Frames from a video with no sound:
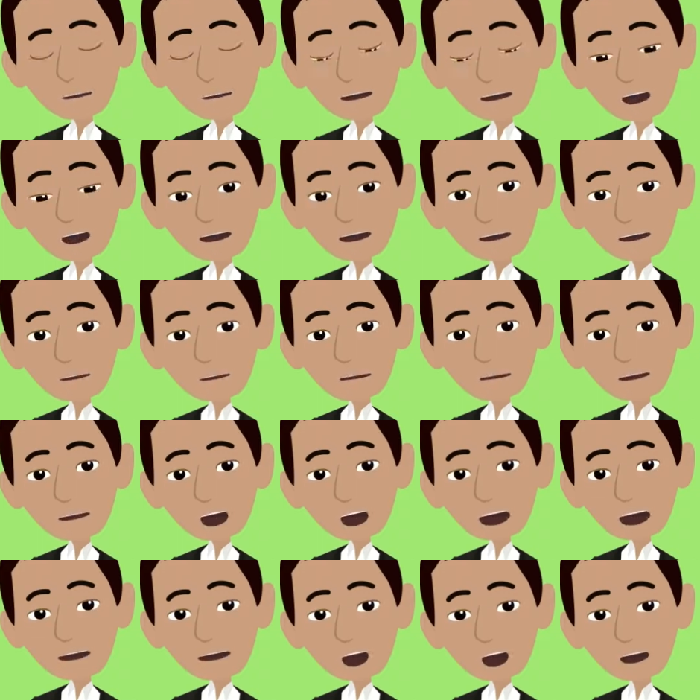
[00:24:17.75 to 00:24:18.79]
You
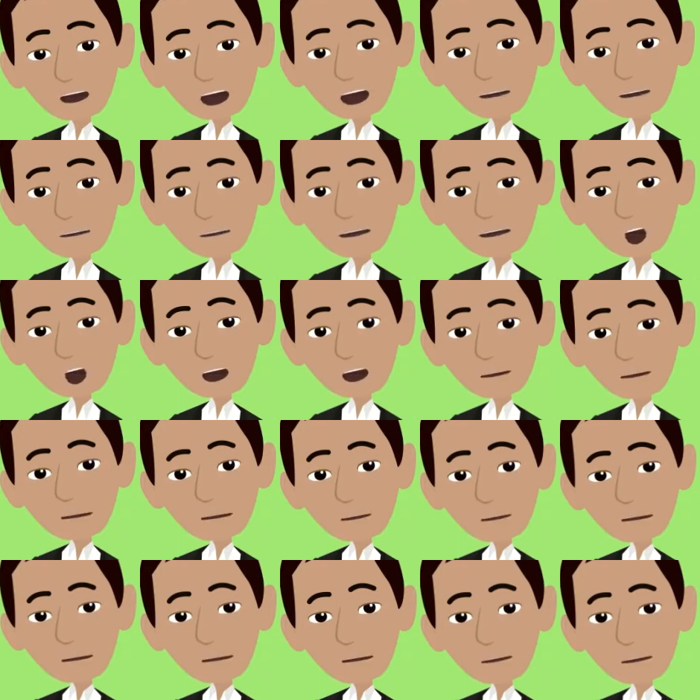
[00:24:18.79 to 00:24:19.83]
always act
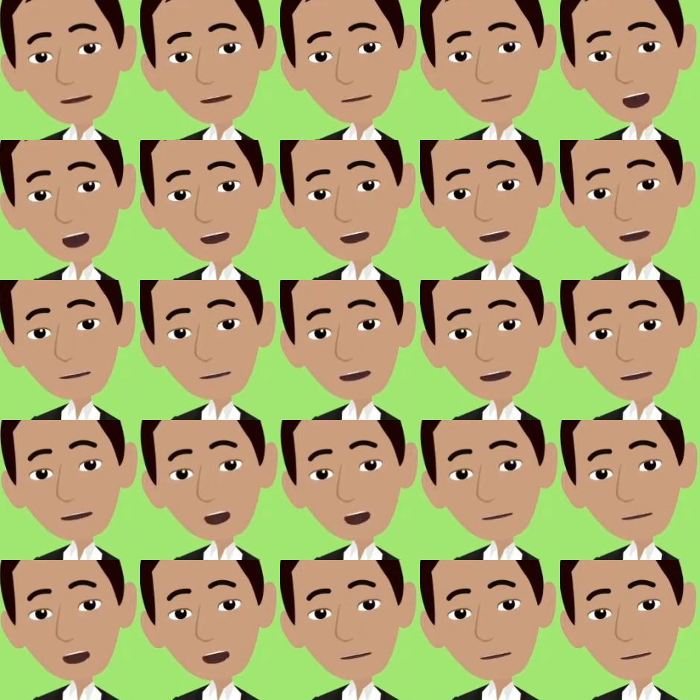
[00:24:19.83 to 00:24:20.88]
according to
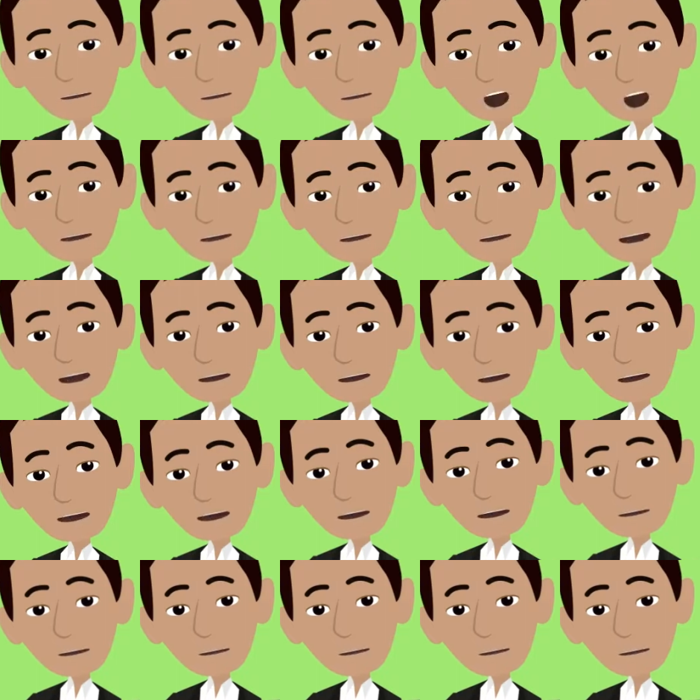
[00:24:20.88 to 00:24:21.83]
what you state you believe.